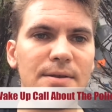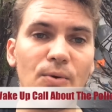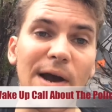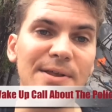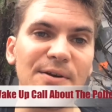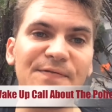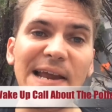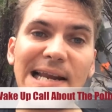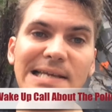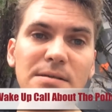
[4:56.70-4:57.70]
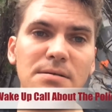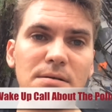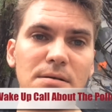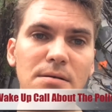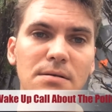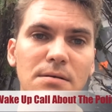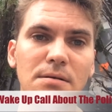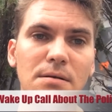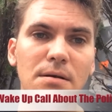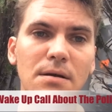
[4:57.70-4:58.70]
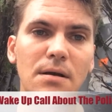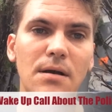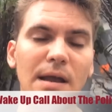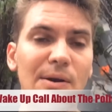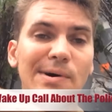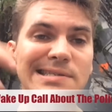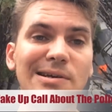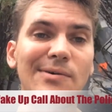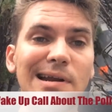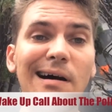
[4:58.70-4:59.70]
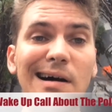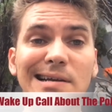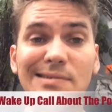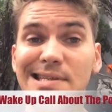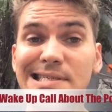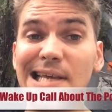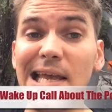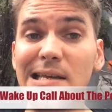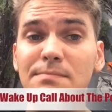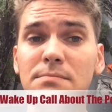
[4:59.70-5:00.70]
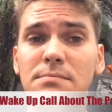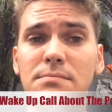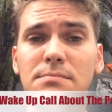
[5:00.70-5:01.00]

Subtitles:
The way they're feeling and what's going on are the same.